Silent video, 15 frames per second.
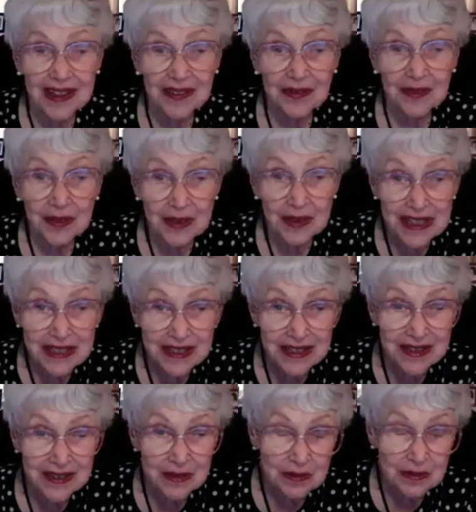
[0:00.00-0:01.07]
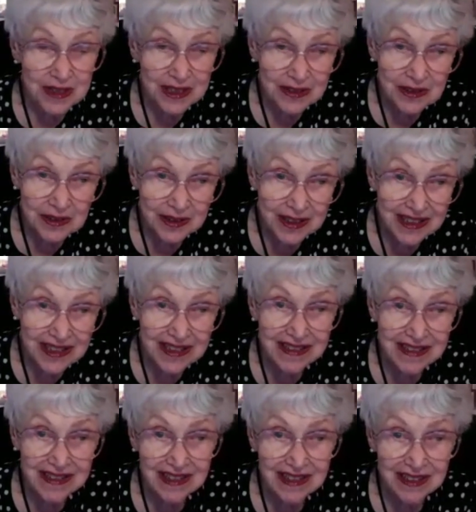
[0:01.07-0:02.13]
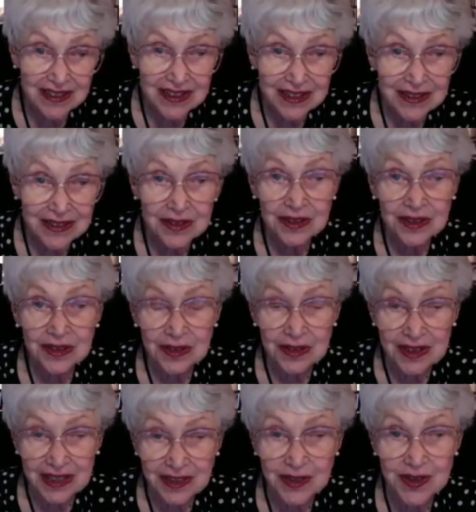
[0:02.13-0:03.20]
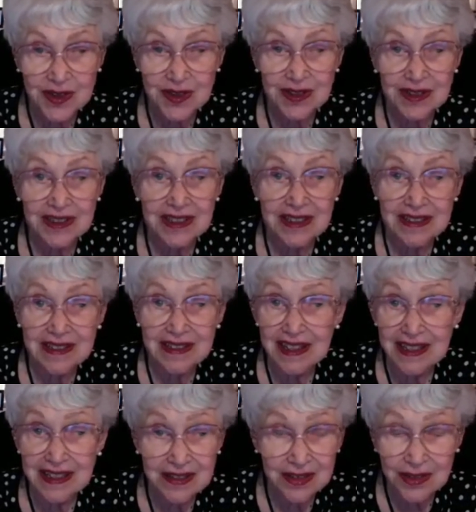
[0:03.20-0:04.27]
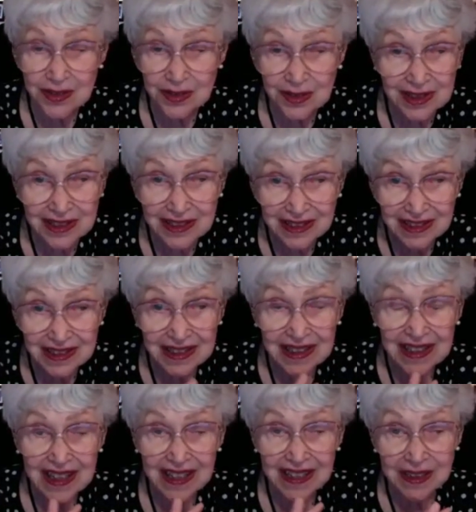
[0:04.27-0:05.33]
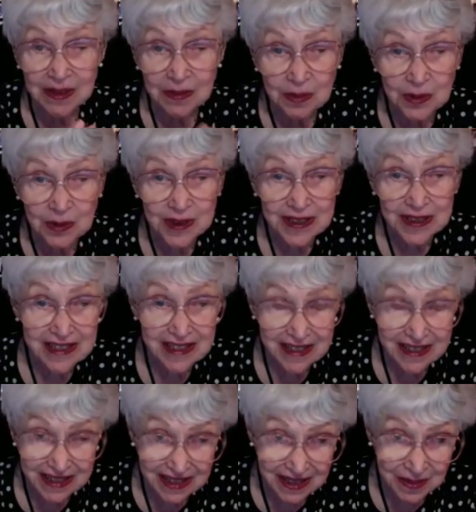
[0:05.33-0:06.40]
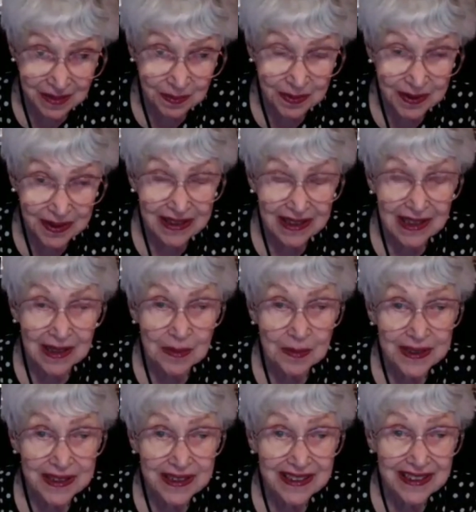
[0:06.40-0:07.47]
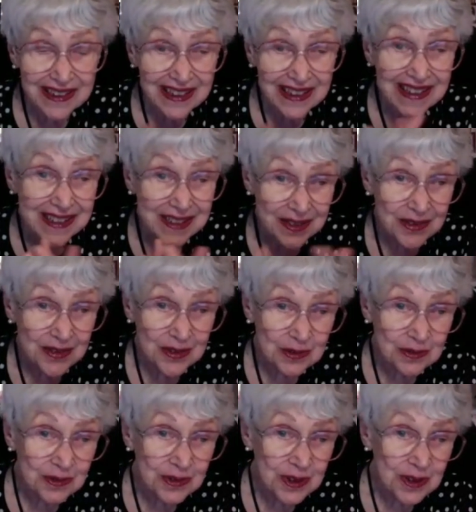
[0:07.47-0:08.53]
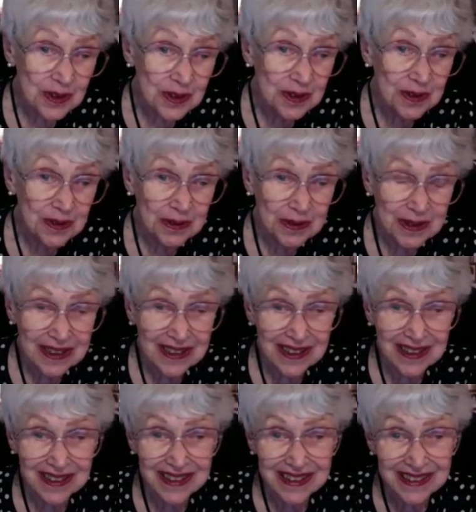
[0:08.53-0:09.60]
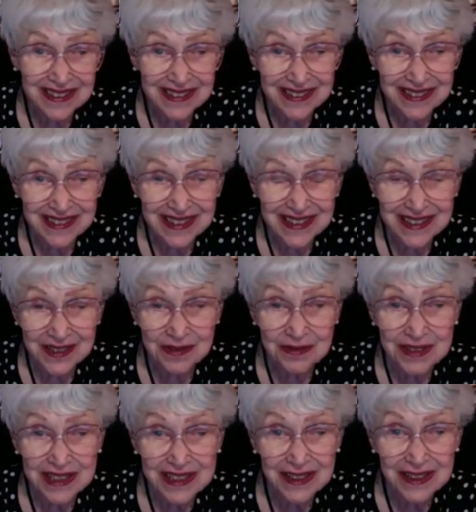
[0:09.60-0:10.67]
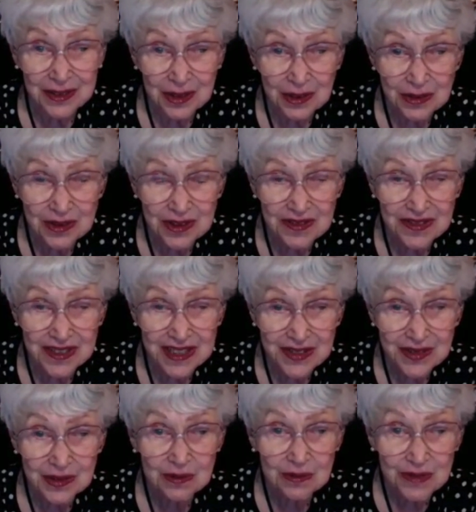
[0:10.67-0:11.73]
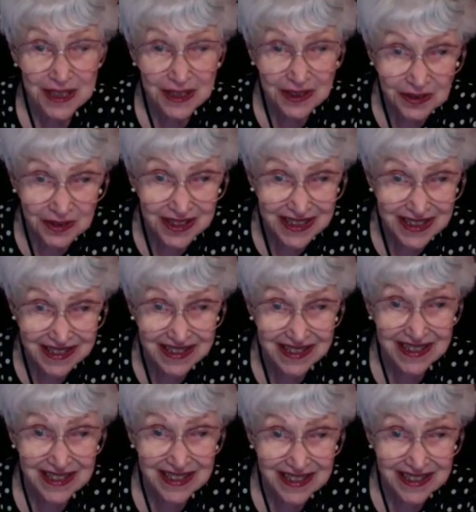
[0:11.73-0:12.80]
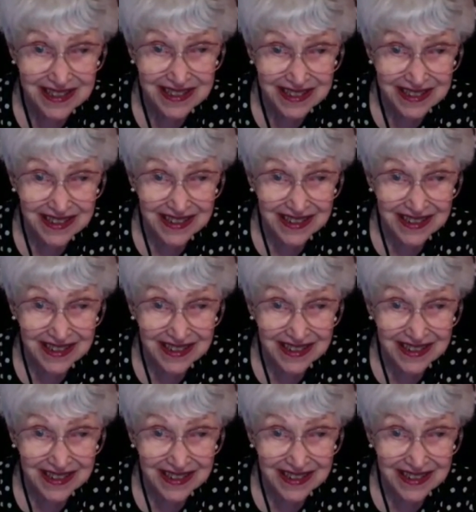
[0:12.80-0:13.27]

for us to recognize our interconnection is certainly an important step. But as you know, it is really those of us who recognize this.